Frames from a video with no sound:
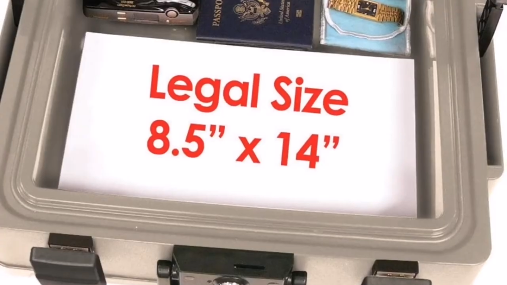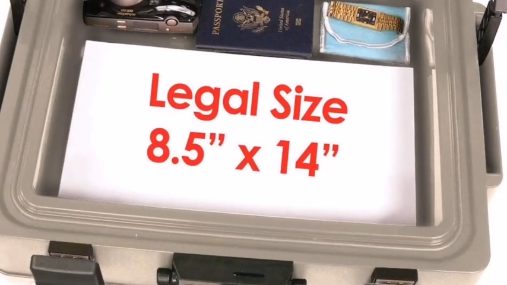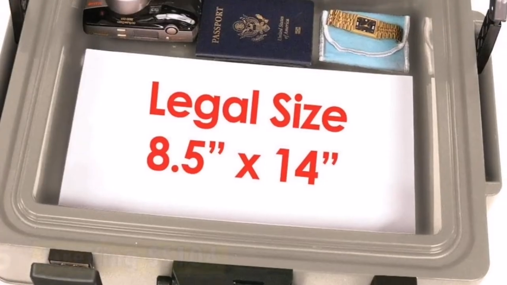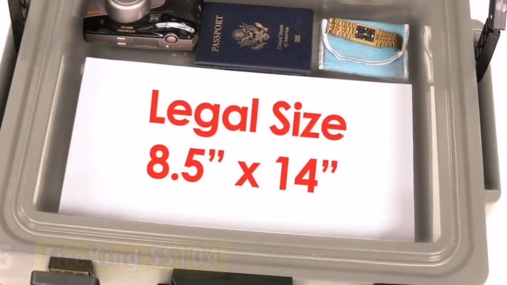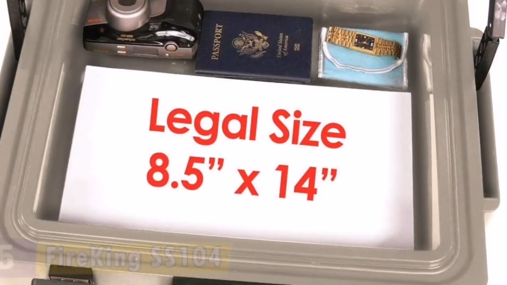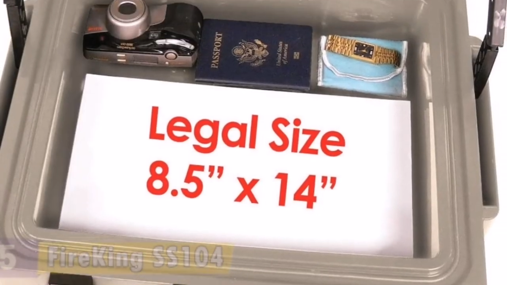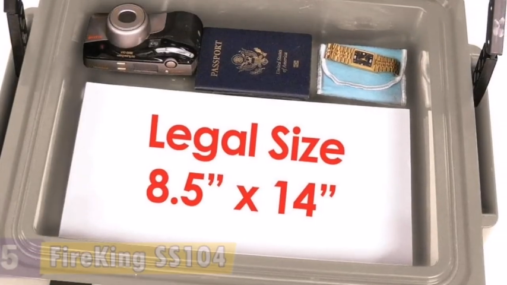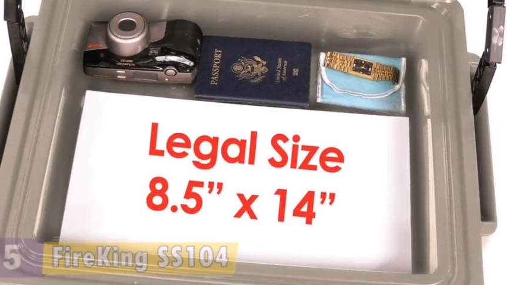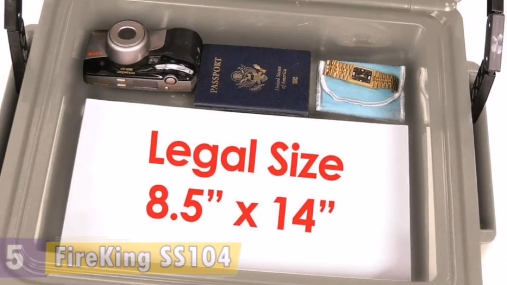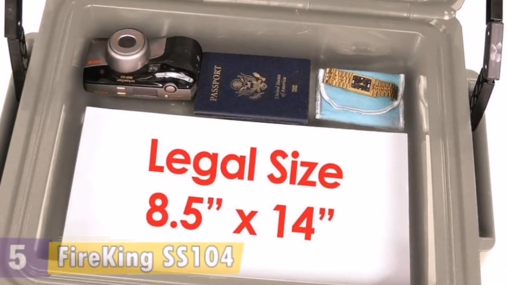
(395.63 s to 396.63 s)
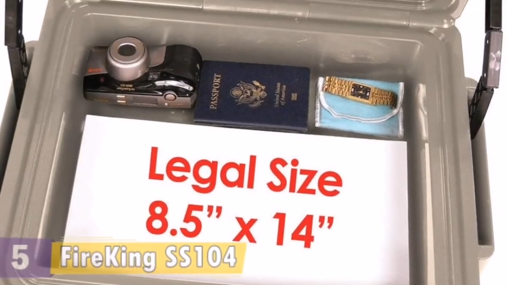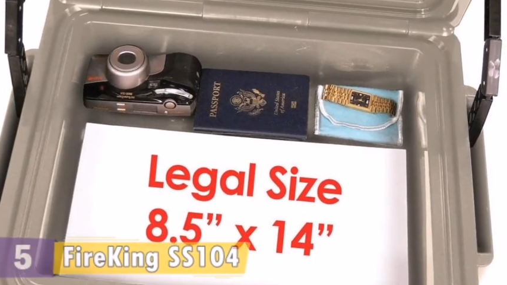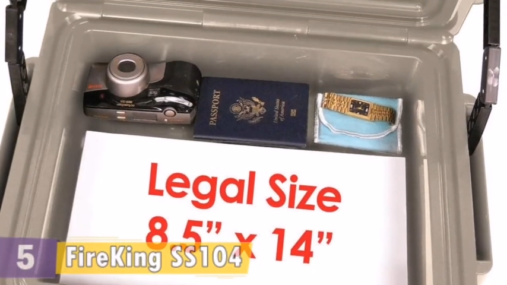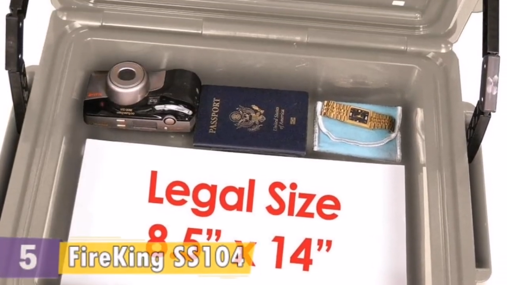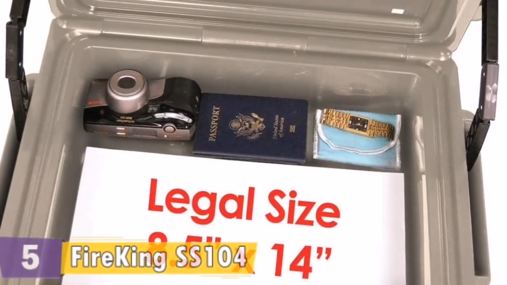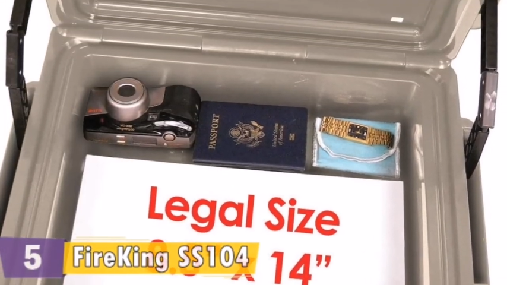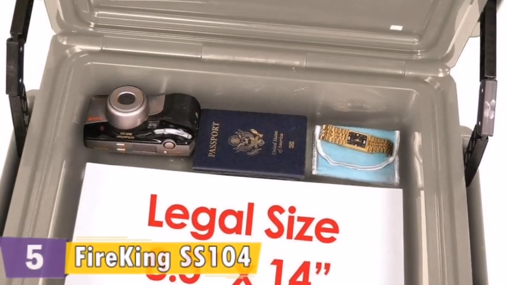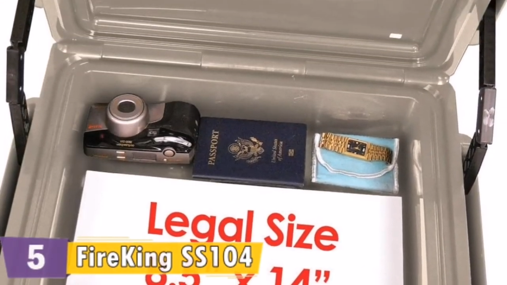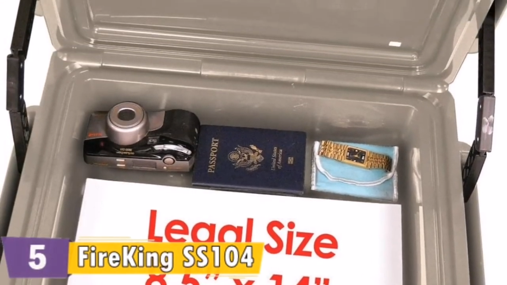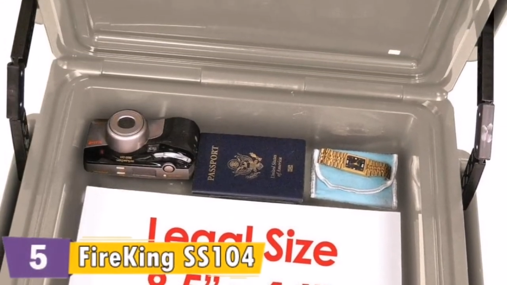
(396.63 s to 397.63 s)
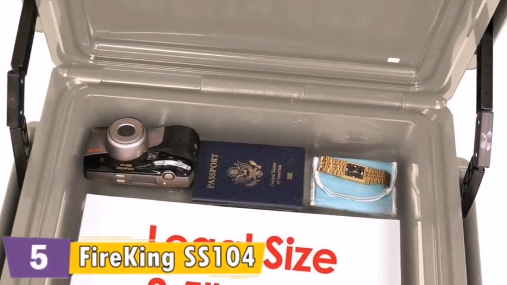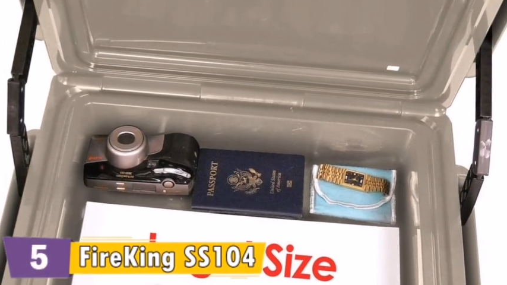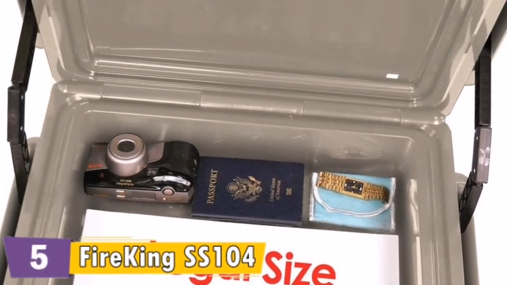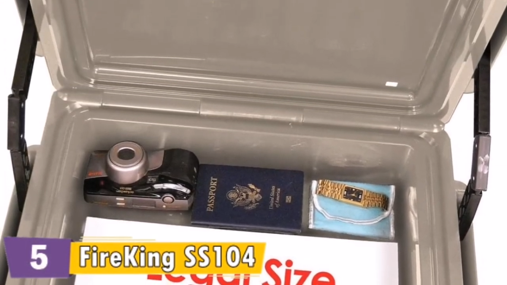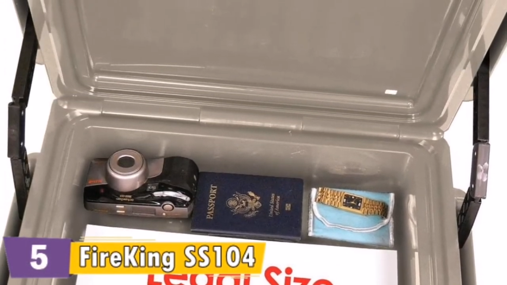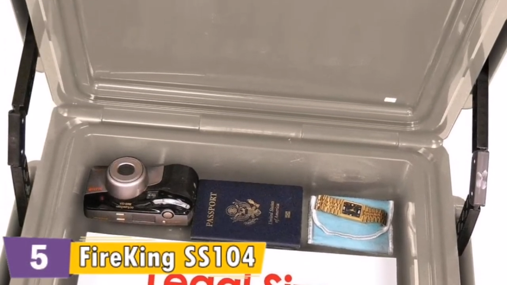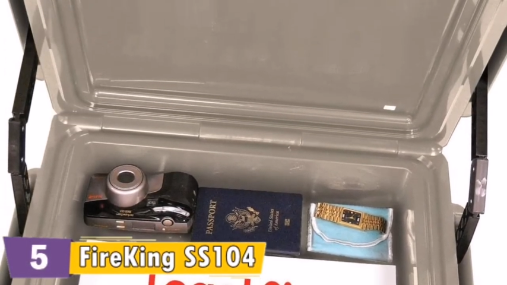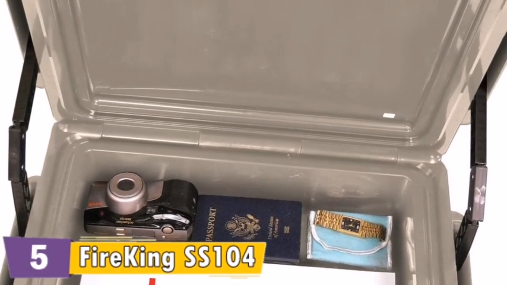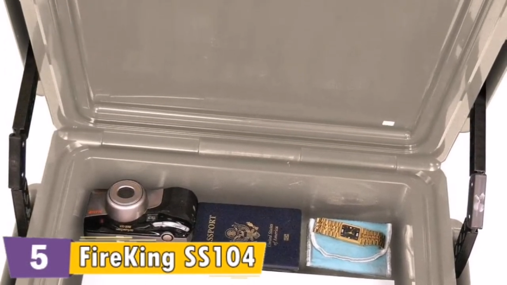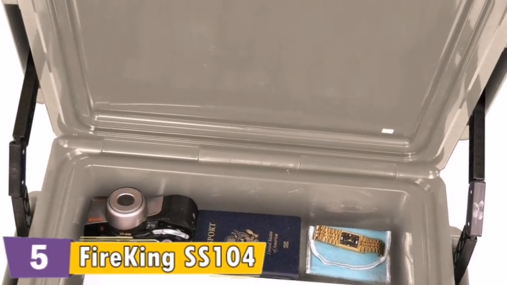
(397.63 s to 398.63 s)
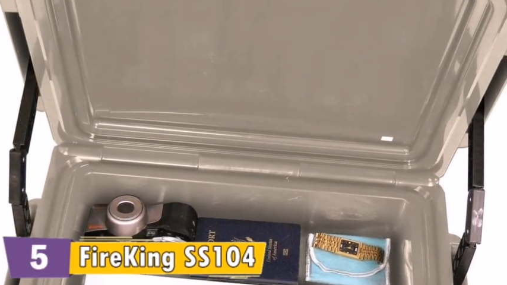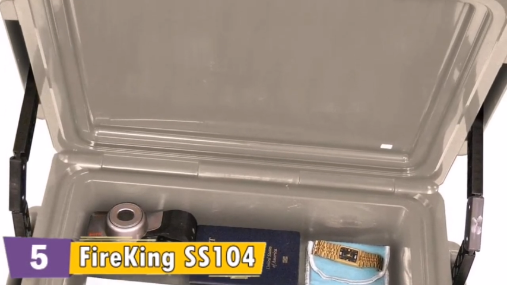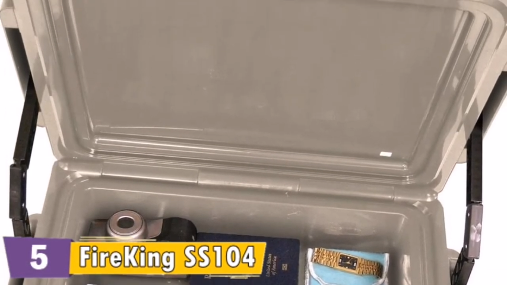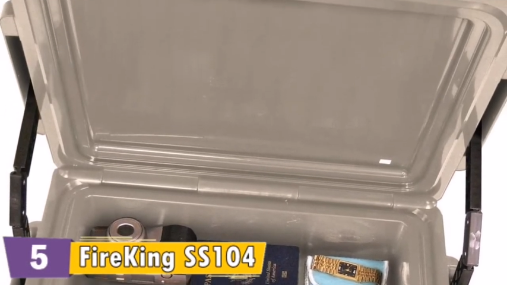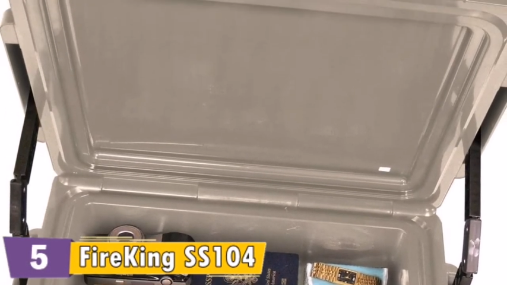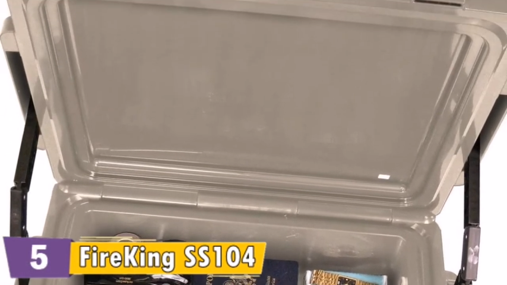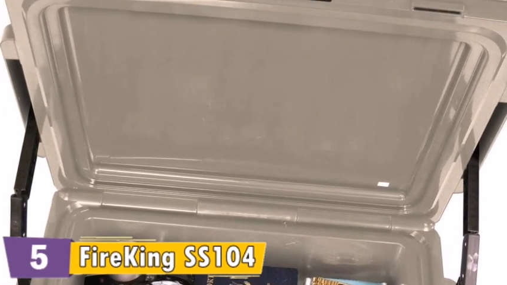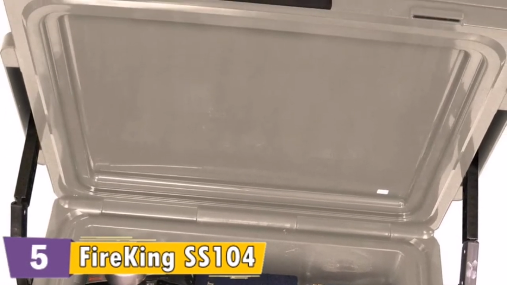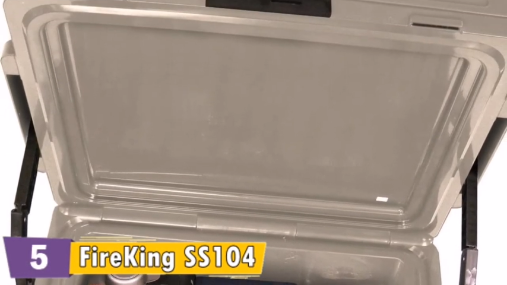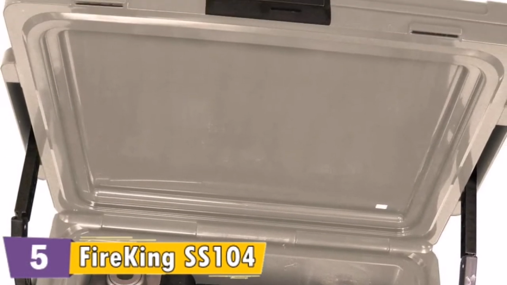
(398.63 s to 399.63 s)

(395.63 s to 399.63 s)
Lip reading: No face is visible, so there are no lips to read.